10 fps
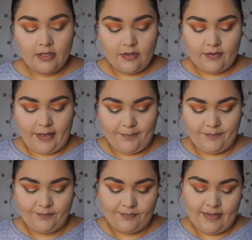Okay.
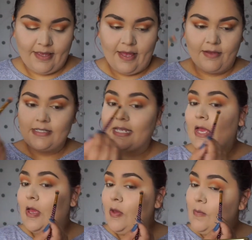I was like,
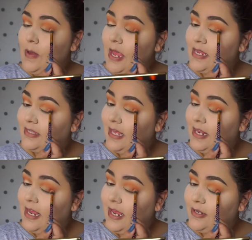oh, I'm gonna stay
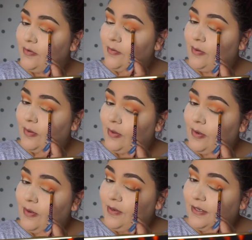natural.
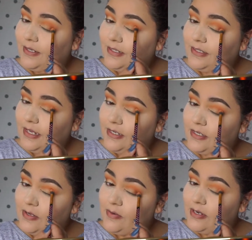I'm gonna stay so
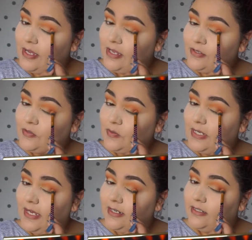natural.
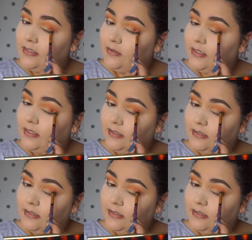Yeah, I didn't do that.